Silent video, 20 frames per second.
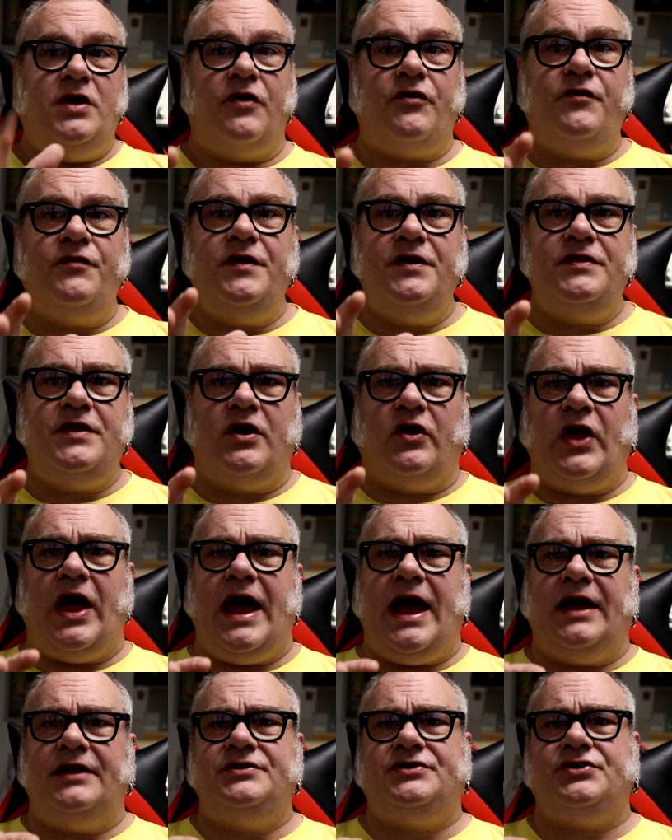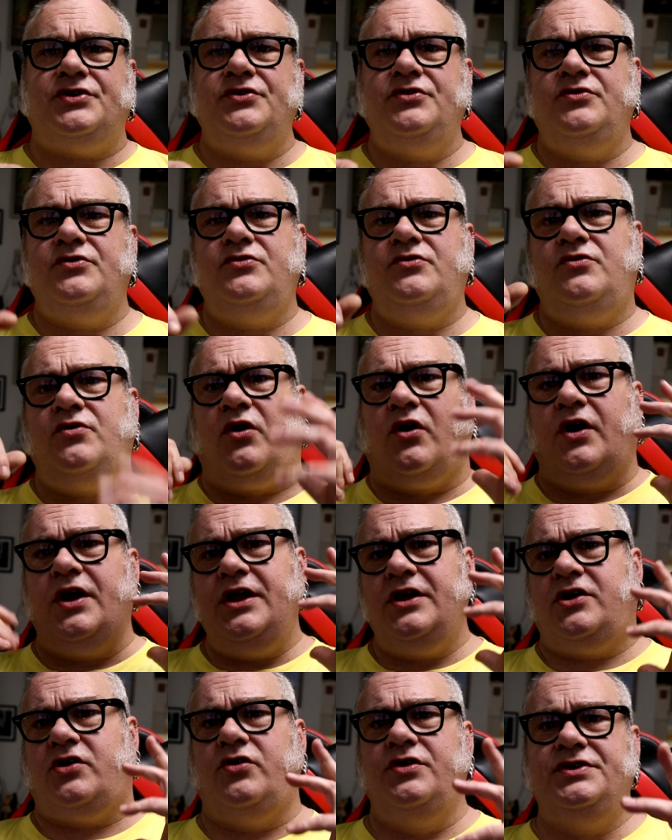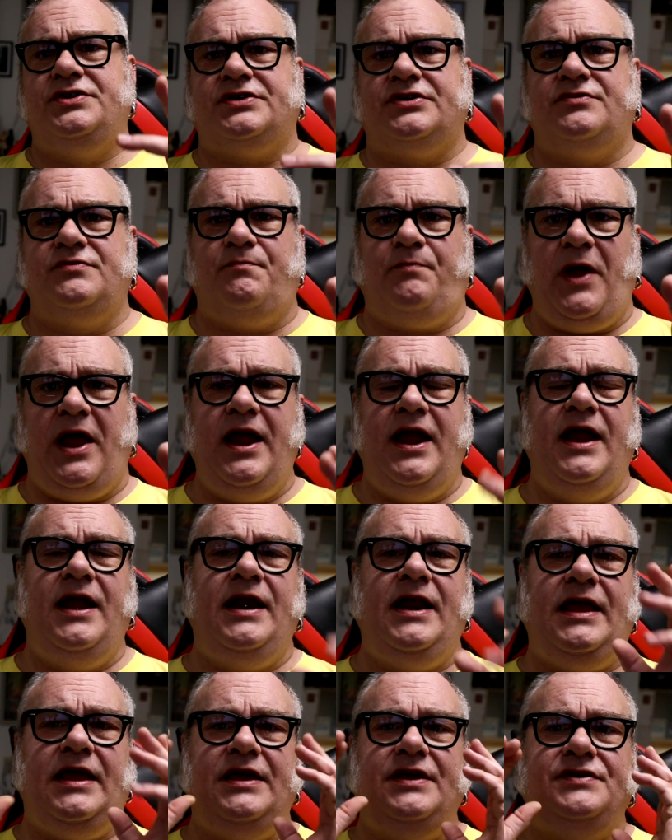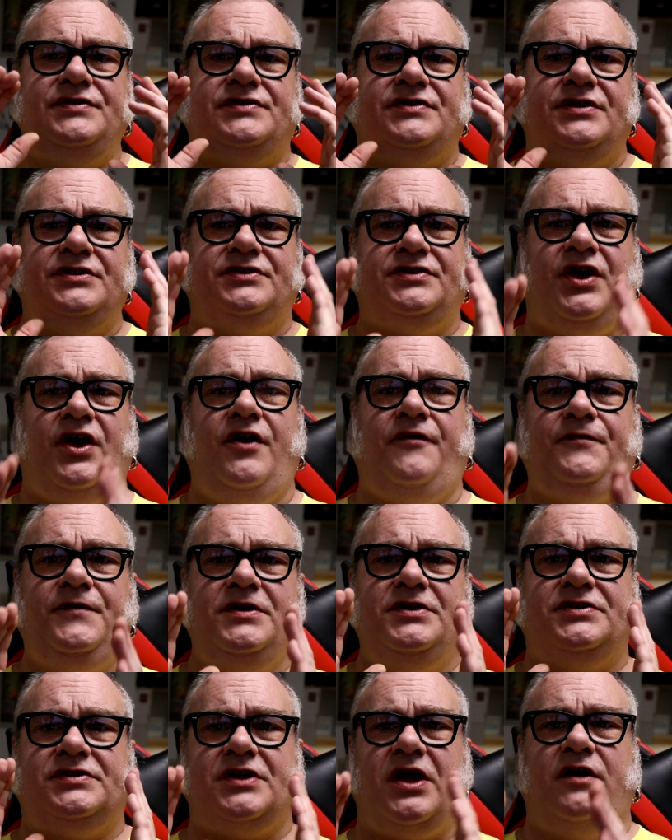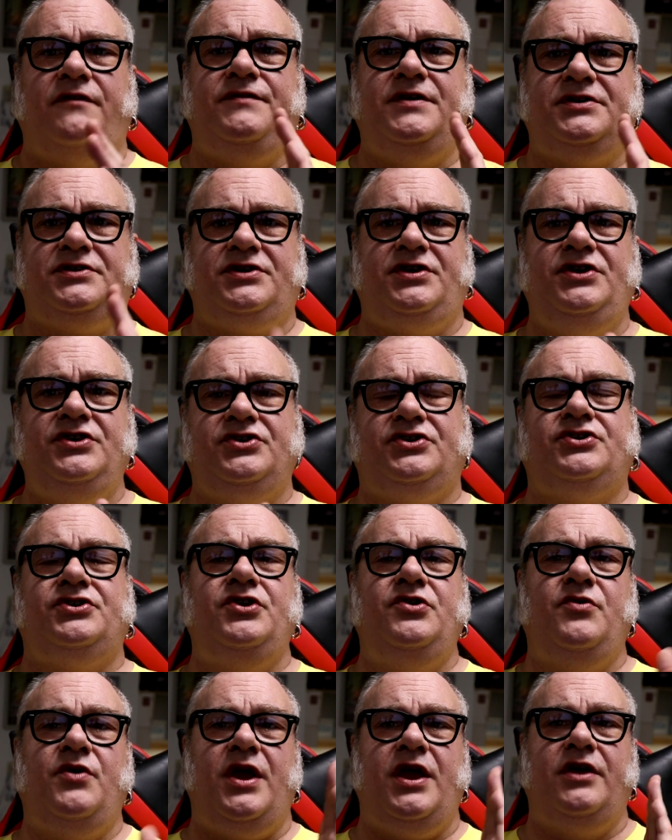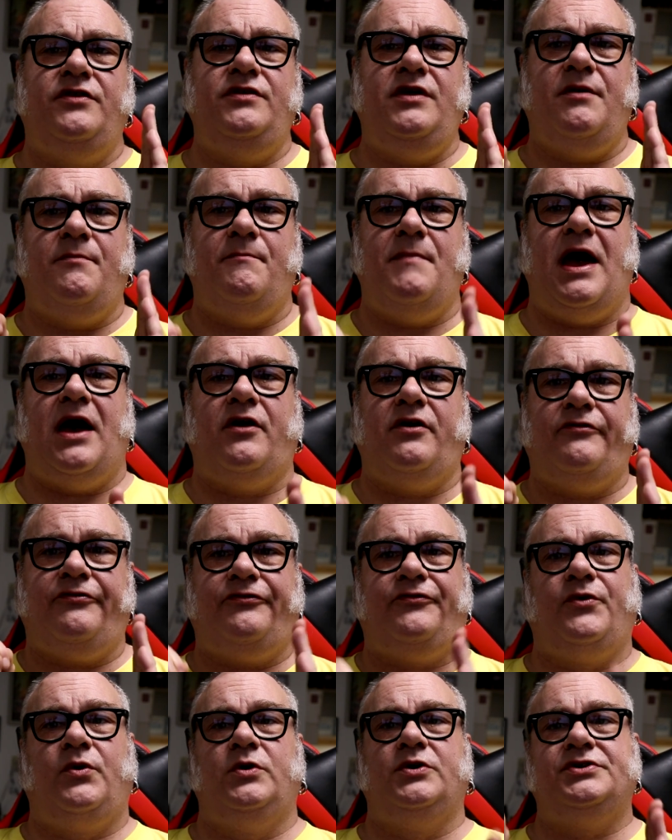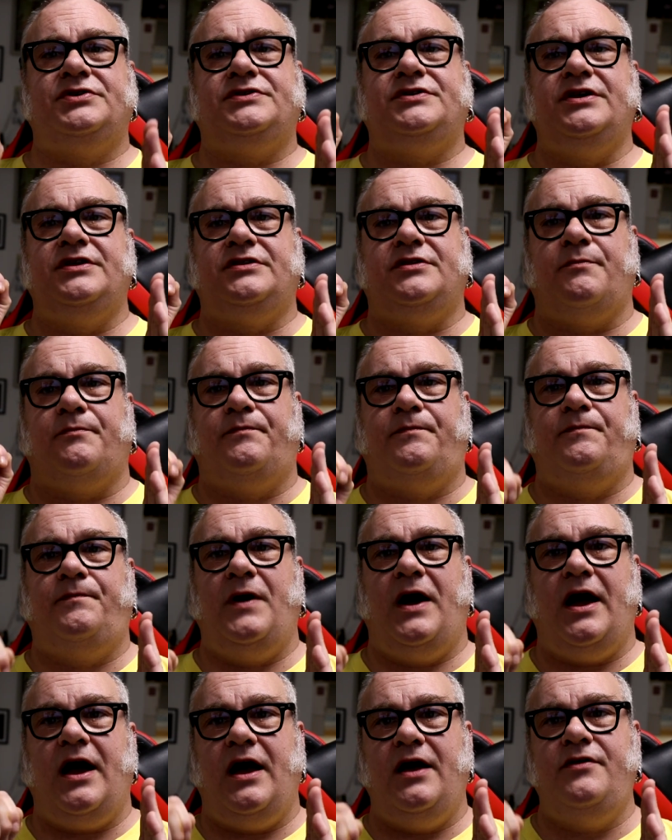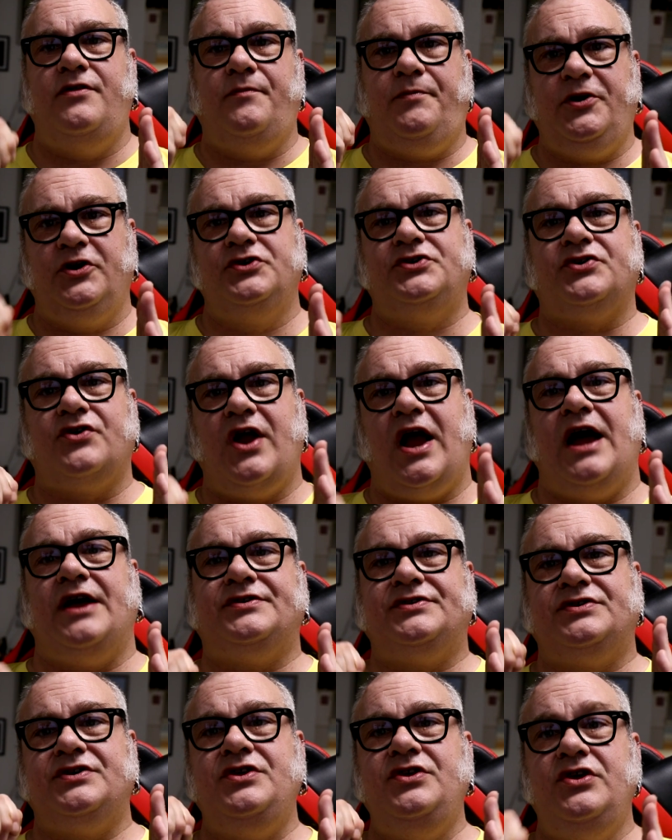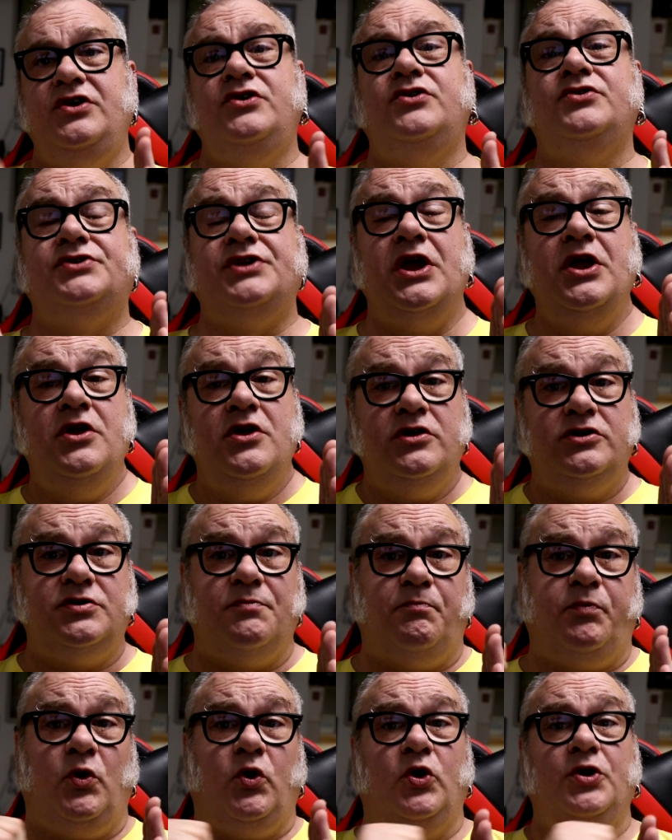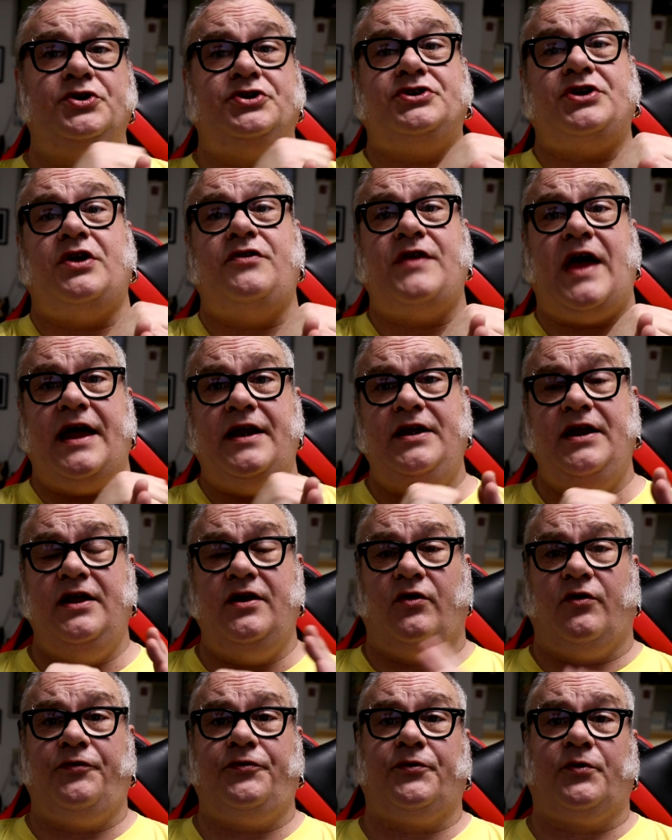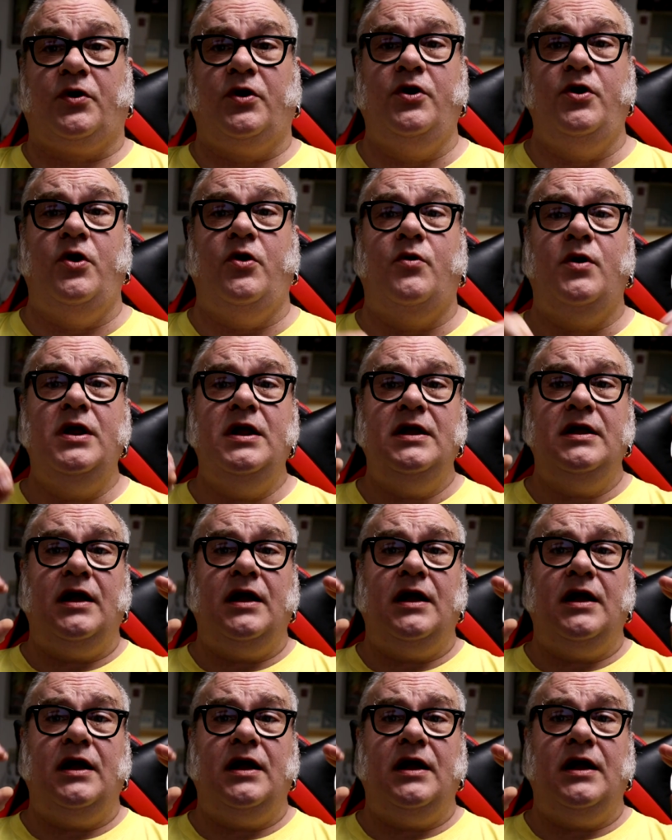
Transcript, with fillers: The other thing that'll add to or increase pain is the toughness of the tissue and the amount of force that the, uh, the piercer has to use to push that needle through.